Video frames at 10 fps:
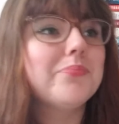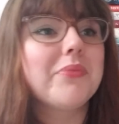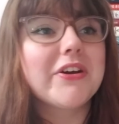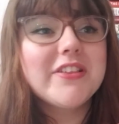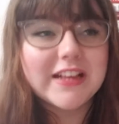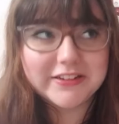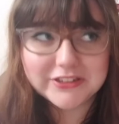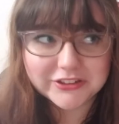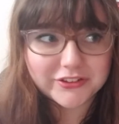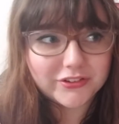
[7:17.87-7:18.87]
There are
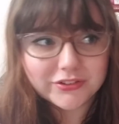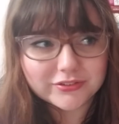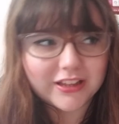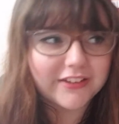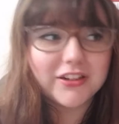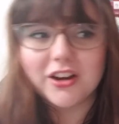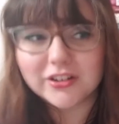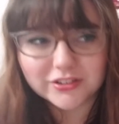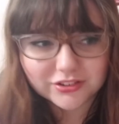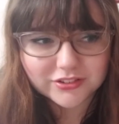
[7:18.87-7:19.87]
centaurs.
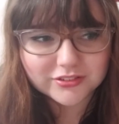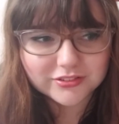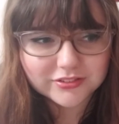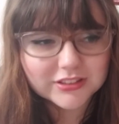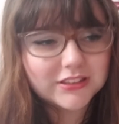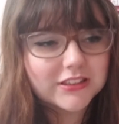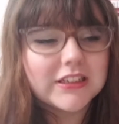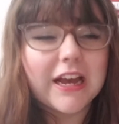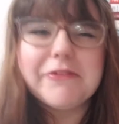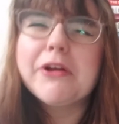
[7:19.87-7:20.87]

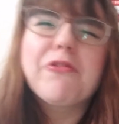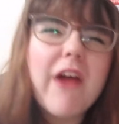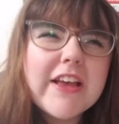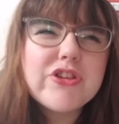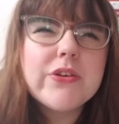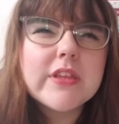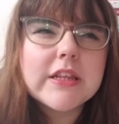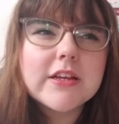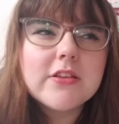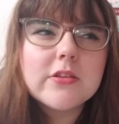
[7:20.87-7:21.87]
I regret
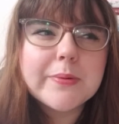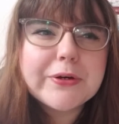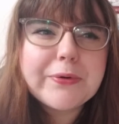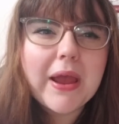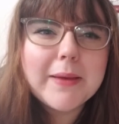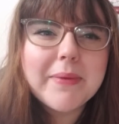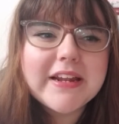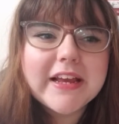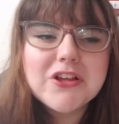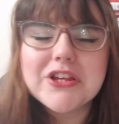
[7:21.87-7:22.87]
choosing this as a book
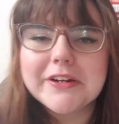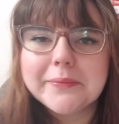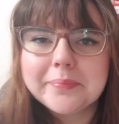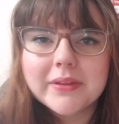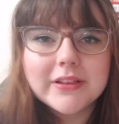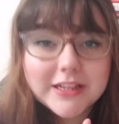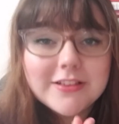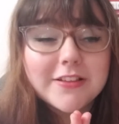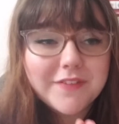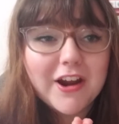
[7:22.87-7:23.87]
recommendation. This
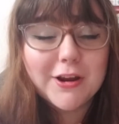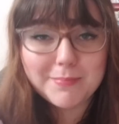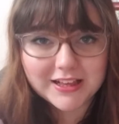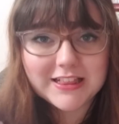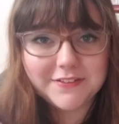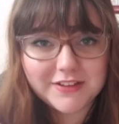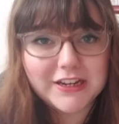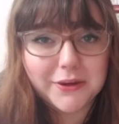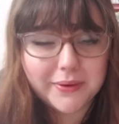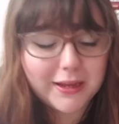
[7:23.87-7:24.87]
is a very messy
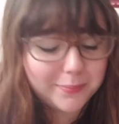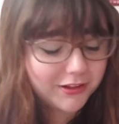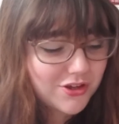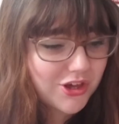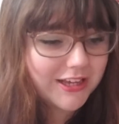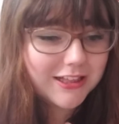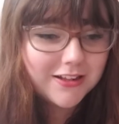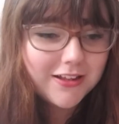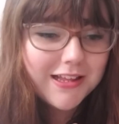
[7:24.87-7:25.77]
video, I apologize.